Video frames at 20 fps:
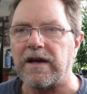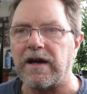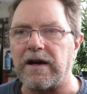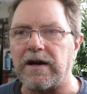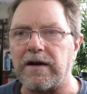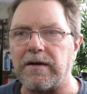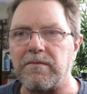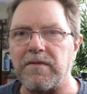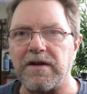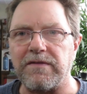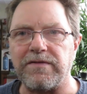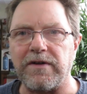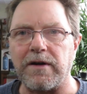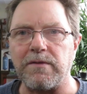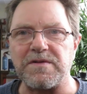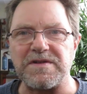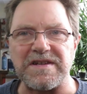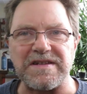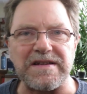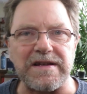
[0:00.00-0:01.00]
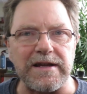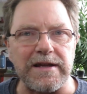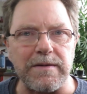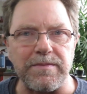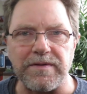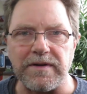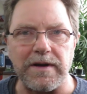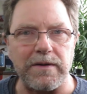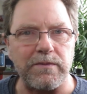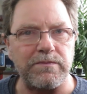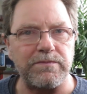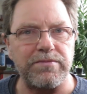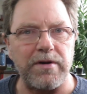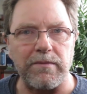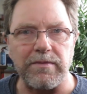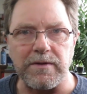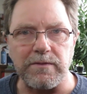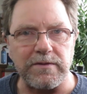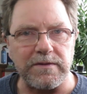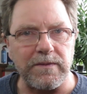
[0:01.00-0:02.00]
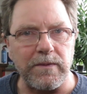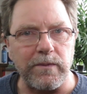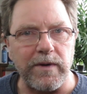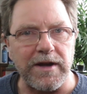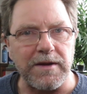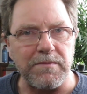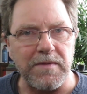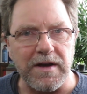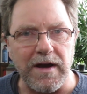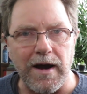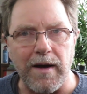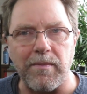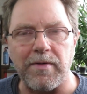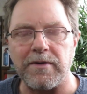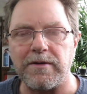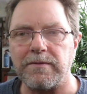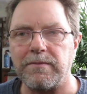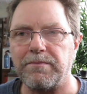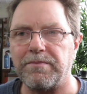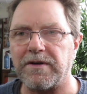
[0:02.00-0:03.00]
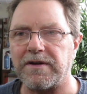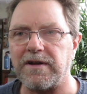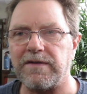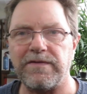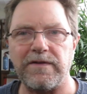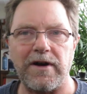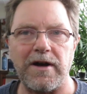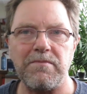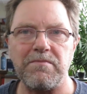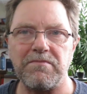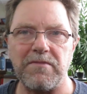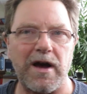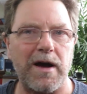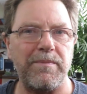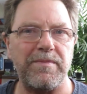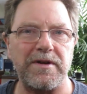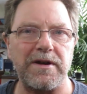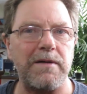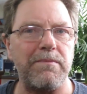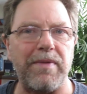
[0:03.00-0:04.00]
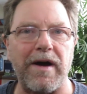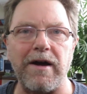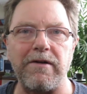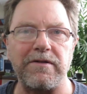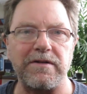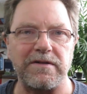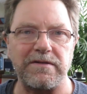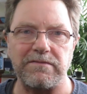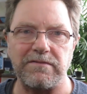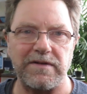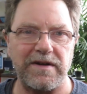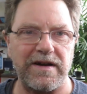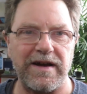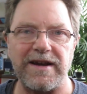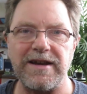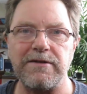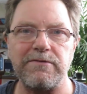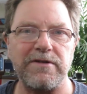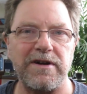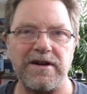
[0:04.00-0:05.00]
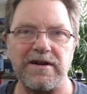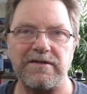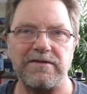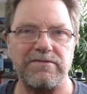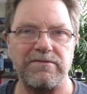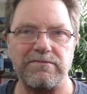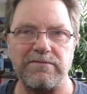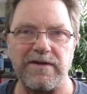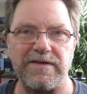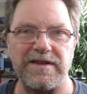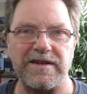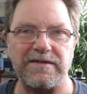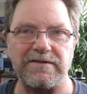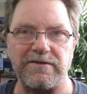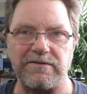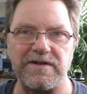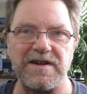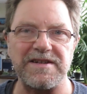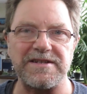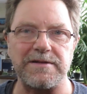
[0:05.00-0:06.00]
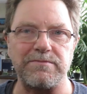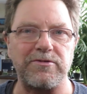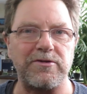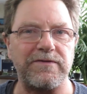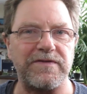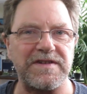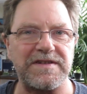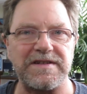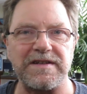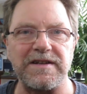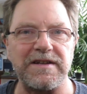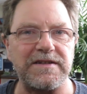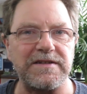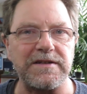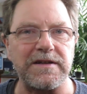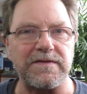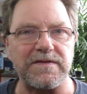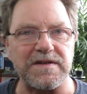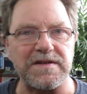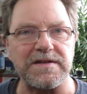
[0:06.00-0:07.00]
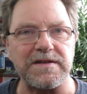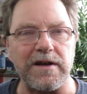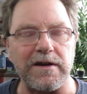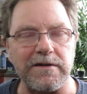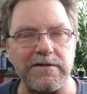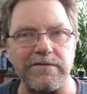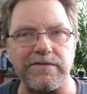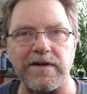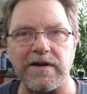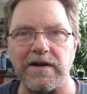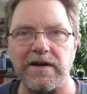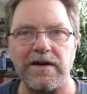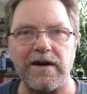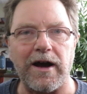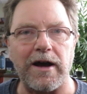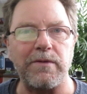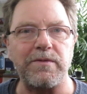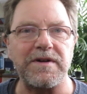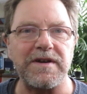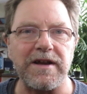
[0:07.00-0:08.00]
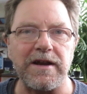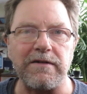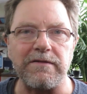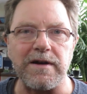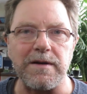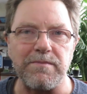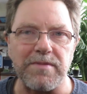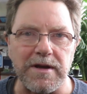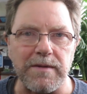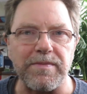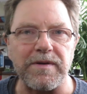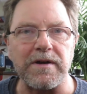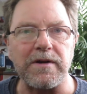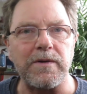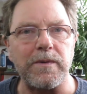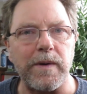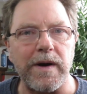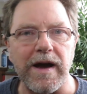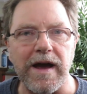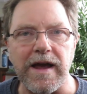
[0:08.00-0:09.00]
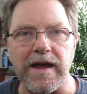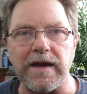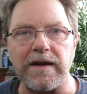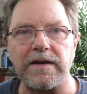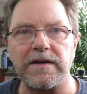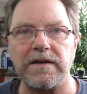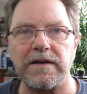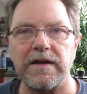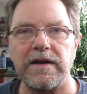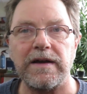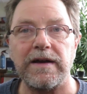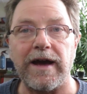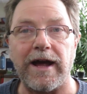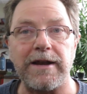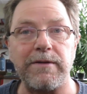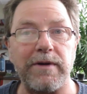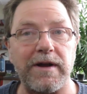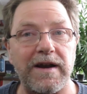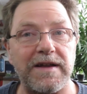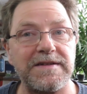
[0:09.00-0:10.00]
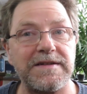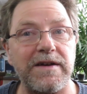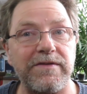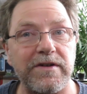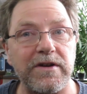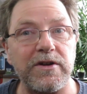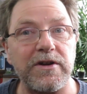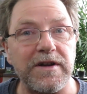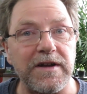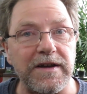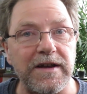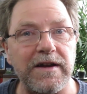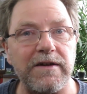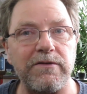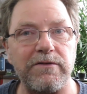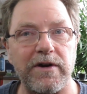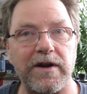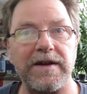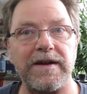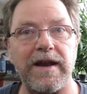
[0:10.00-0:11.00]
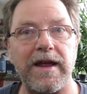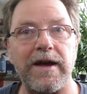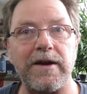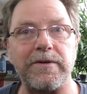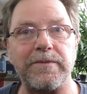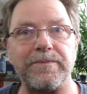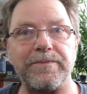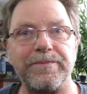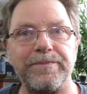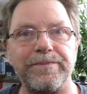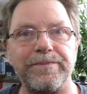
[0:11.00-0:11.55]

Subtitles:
If I was asleep, it probably wouldn't wake me up. But if I'm up and about and anywhere within a reasonable vicinity of the stove, I would hear it beeping away. Anyway, let's have a look at it right now.